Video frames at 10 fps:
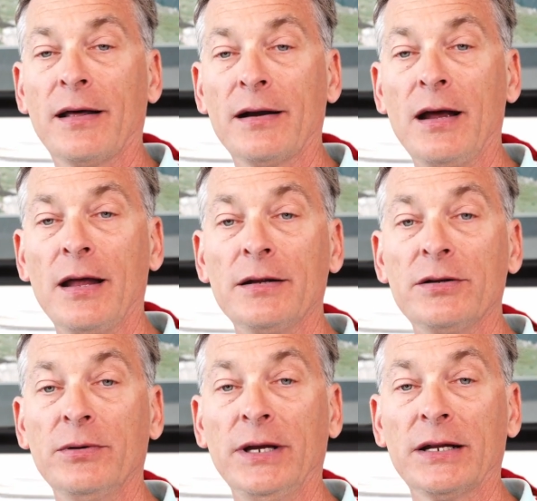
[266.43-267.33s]
On
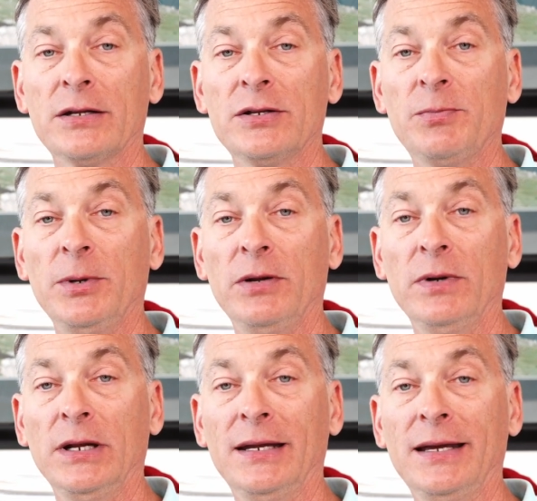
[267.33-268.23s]
until we get to the speed we
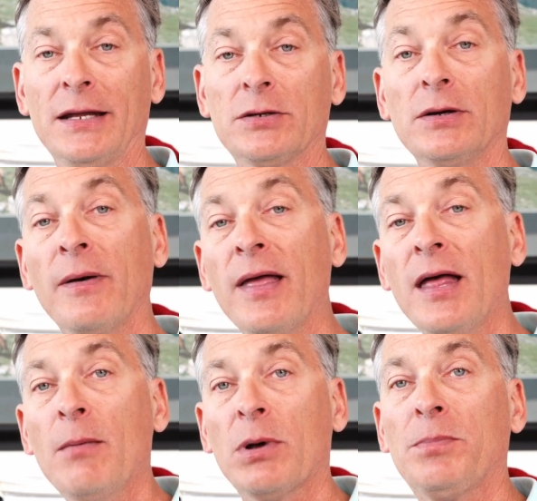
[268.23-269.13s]
need to get to.
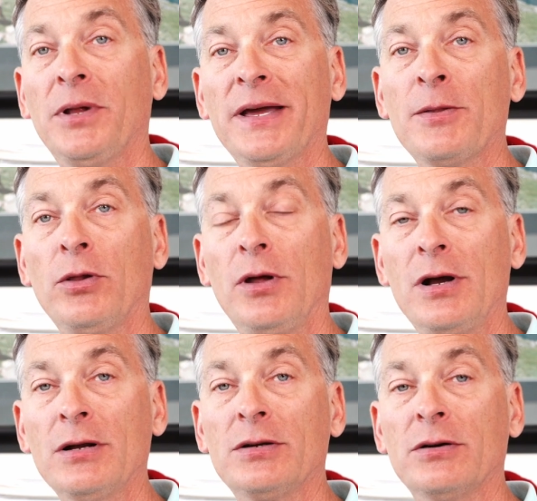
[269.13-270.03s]
But playing the
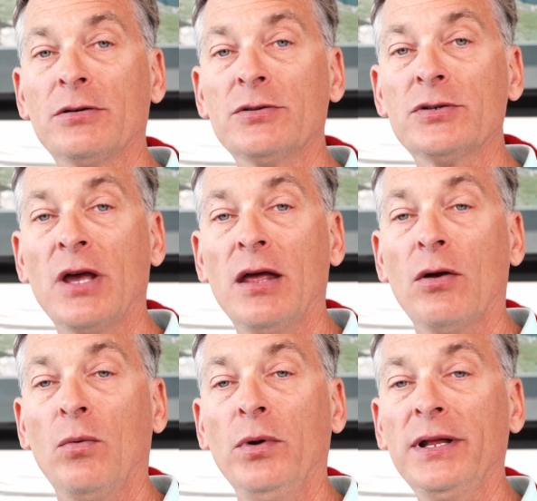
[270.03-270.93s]
long tones
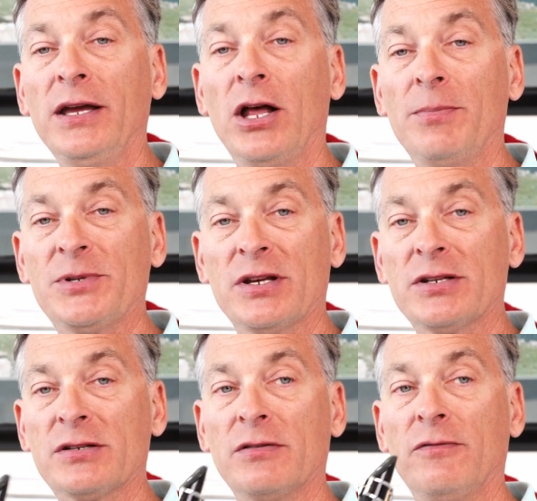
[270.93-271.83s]
really helps
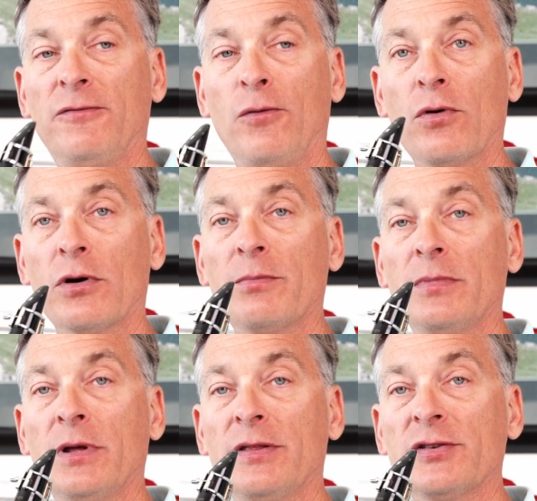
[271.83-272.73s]
us
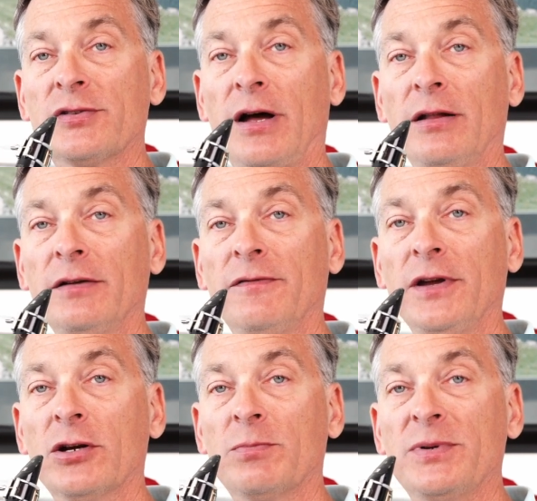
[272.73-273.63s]
form the solid
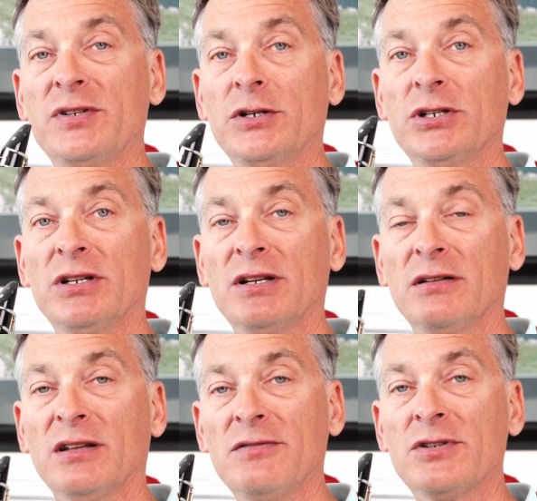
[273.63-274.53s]
finger
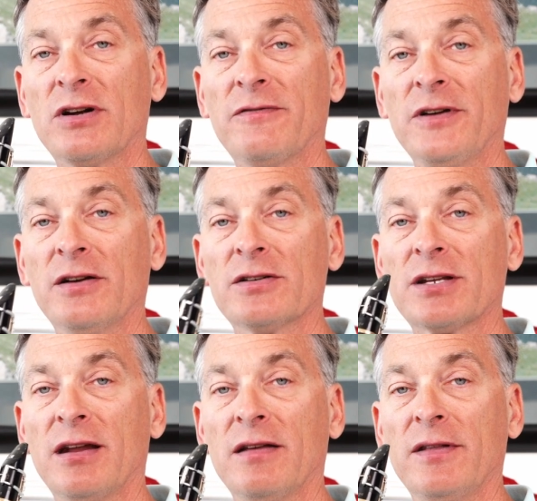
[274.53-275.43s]
position, gives our fingers
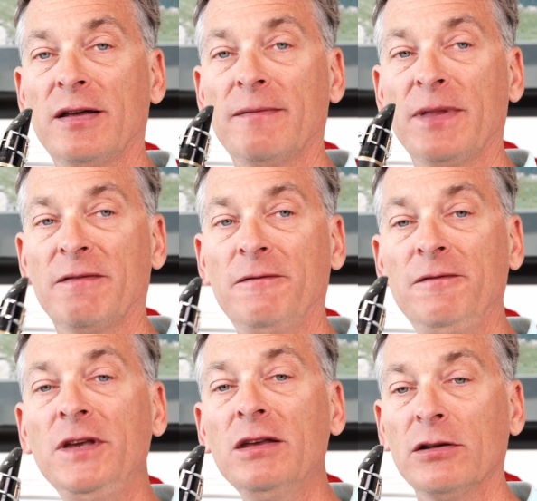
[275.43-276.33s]
kind of the
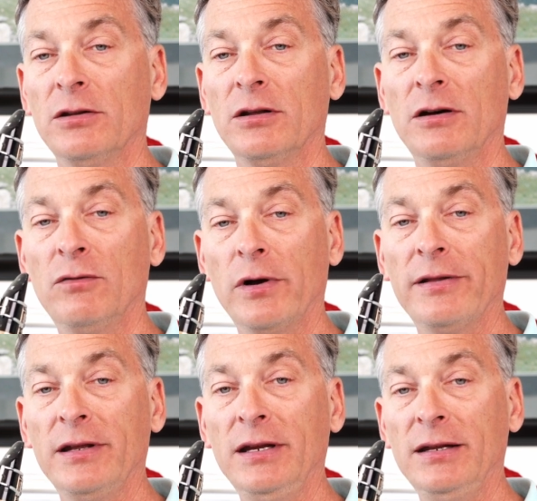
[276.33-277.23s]
feel of where
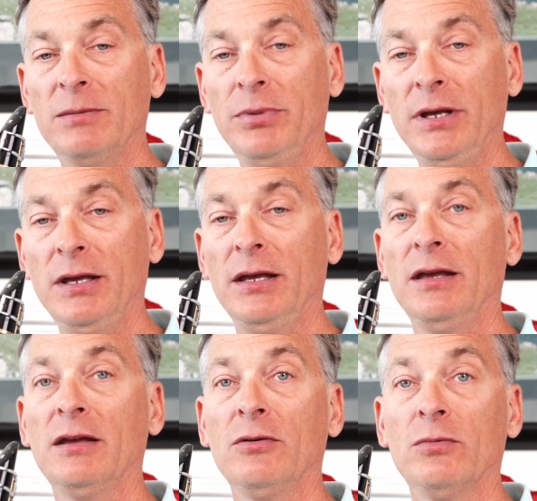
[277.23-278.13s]
they need to be
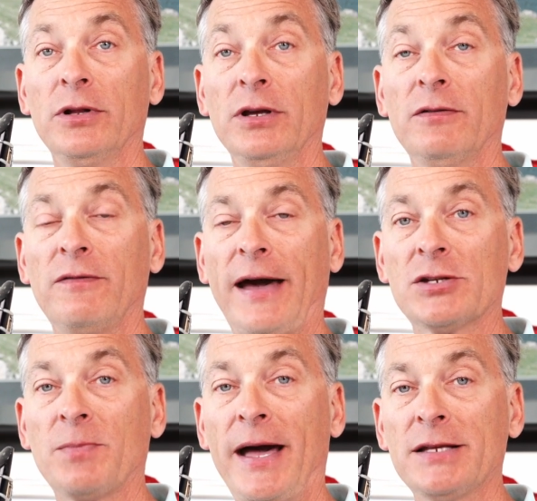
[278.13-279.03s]
in really
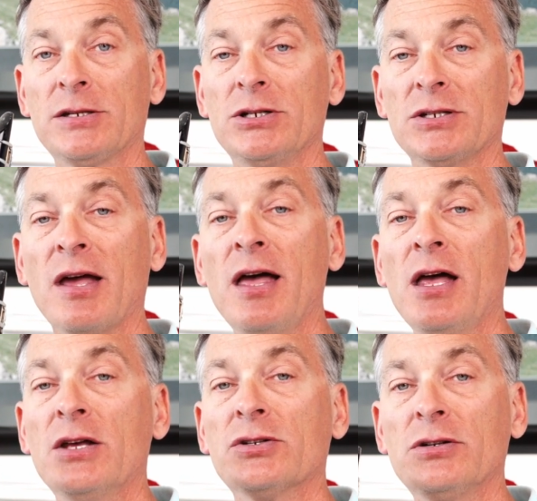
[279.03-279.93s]
fast passages.
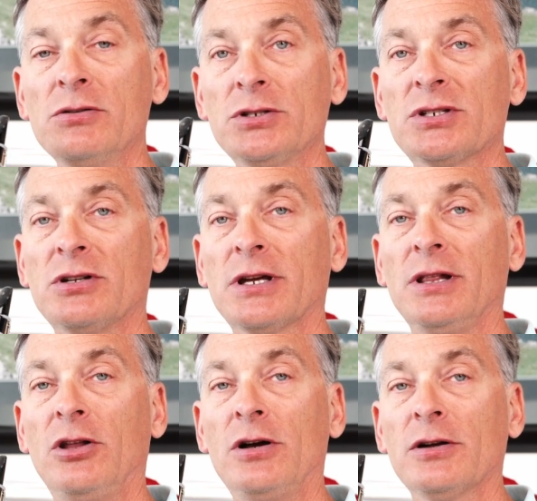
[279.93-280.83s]
So don't just look
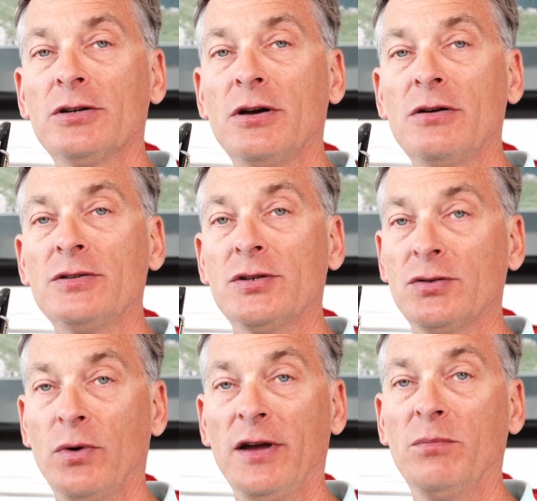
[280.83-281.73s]
at long tones as a
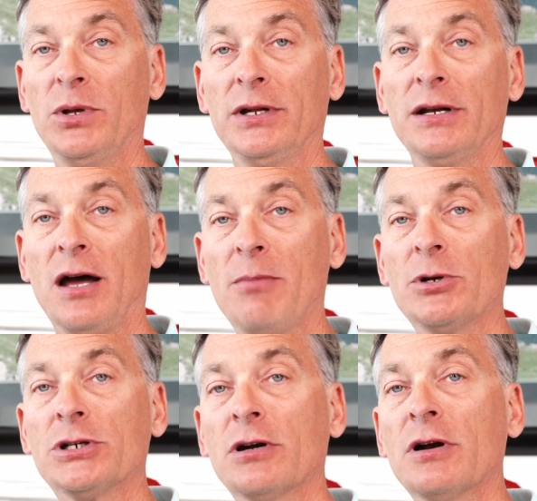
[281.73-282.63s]
way of building
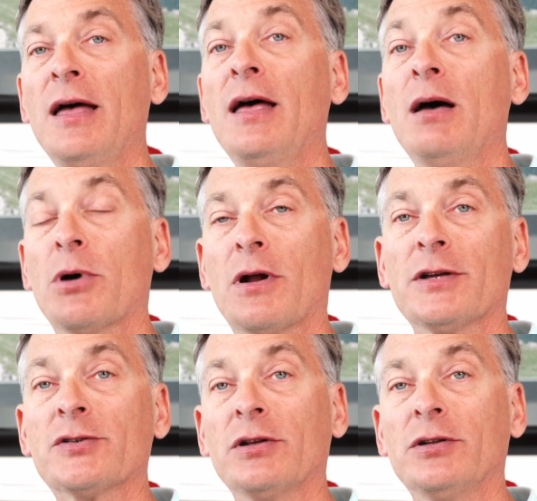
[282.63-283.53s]
embouchure, but
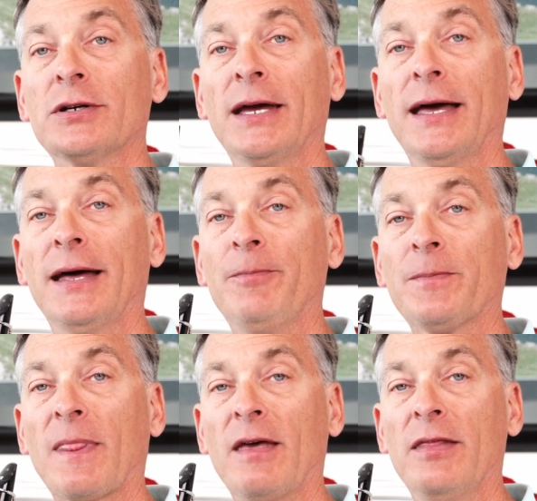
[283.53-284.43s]
also look at
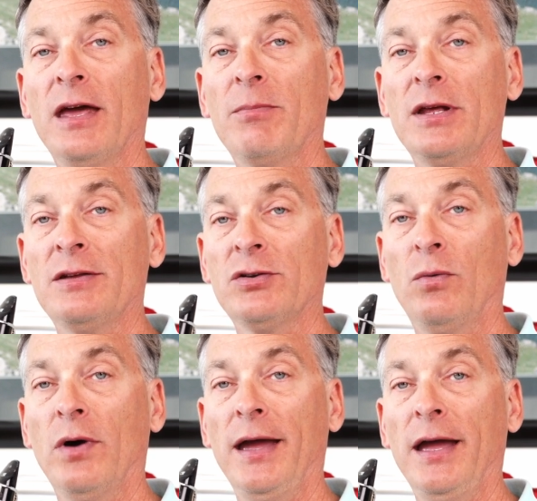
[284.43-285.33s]
them as a
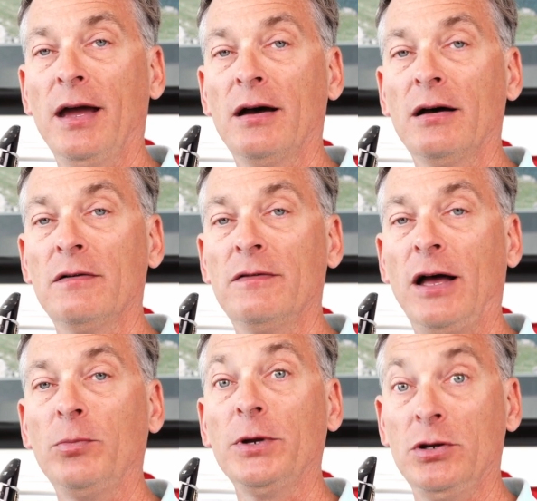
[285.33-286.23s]
way of
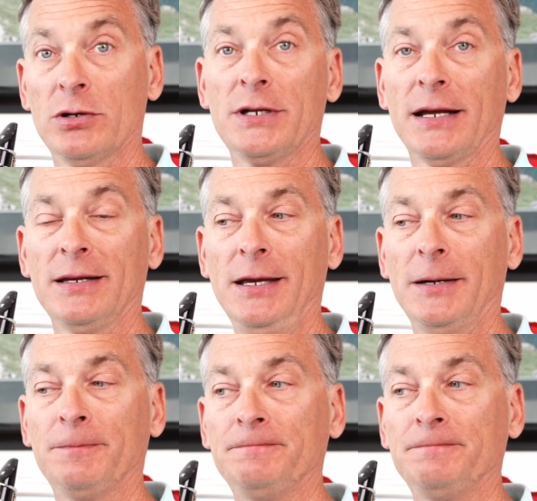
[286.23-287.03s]
helping your technique.